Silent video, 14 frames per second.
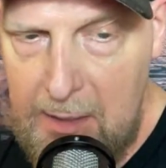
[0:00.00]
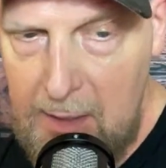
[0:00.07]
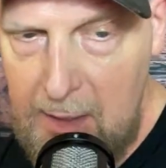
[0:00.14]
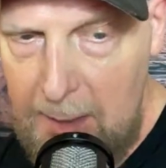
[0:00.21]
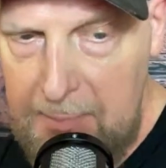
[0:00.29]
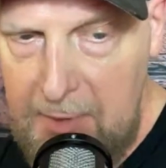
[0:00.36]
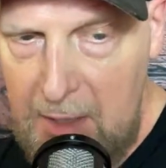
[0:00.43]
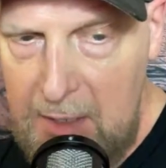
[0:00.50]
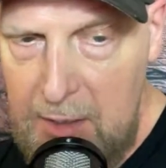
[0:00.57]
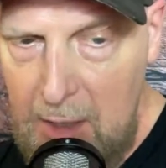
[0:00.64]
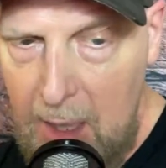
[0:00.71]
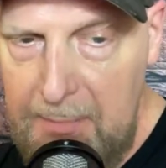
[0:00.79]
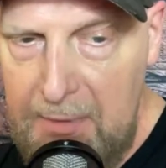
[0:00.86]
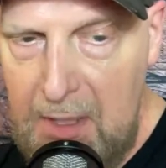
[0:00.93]

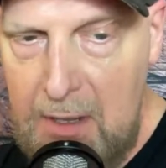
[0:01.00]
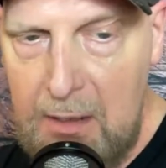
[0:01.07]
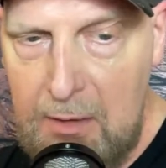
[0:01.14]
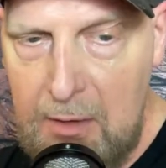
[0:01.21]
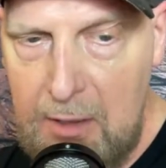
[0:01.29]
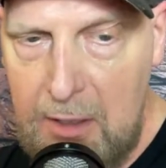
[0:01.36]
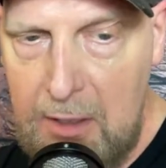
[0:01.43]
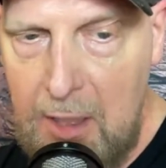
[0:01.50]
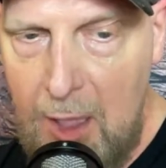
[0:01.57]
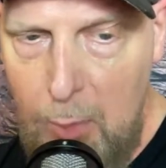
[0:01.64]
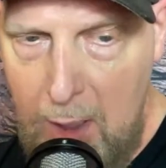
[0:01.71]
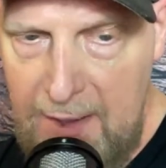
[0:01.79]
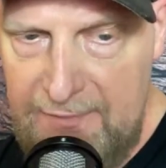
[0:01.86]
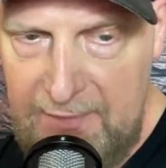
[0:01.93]
gonna go
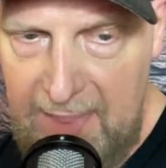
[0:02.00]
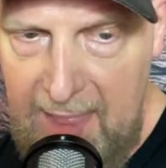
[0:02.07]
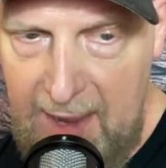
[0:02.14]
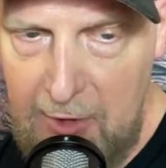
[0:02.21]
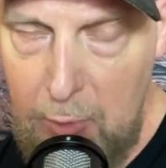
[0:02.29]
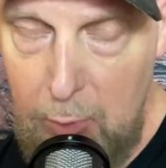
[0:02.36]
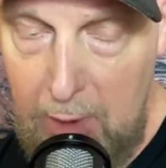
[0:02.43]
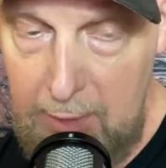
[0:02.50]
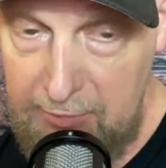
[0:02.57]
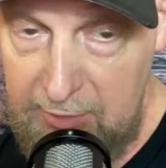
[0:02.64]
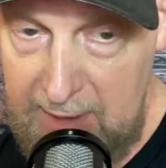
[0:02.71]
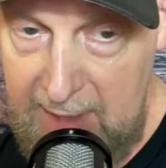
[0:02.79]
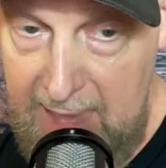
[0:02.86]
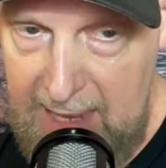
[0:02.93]
over that quote
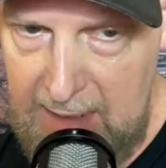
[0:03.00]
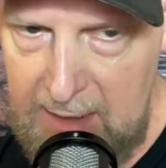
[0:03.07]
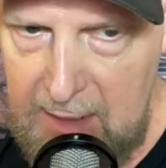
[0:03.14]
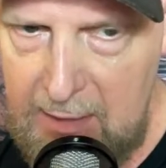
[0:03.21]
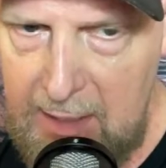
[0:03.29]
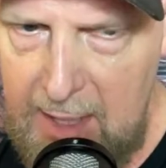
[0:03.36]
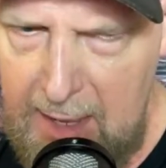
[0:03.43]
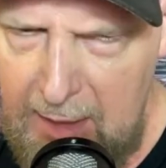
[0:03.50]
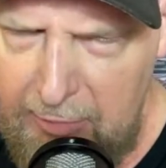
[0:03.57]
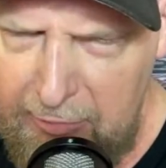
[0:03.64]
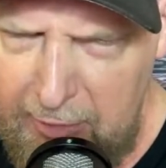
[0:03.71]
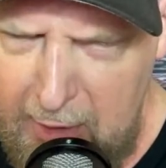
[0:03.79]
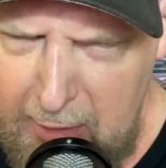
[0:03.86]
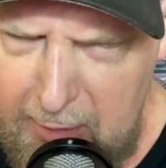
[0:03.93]
again. Okay,
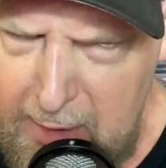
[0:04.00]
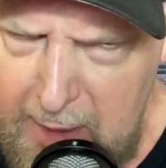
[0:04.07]
so